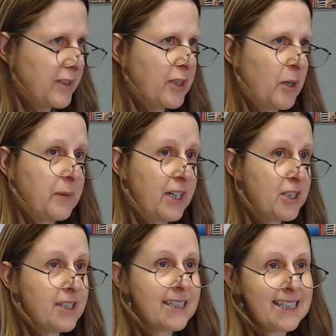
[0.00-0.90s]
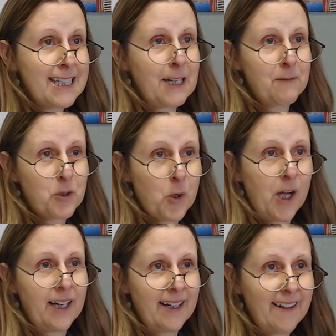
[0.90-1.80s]
The culmination is the city of Troy,
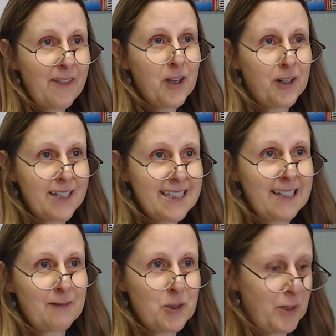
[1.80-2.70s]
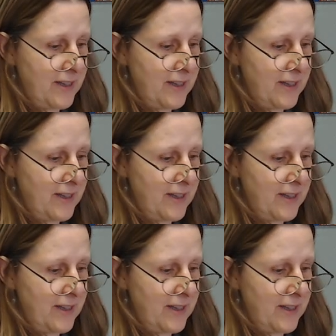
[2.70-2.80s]
the great city of Troy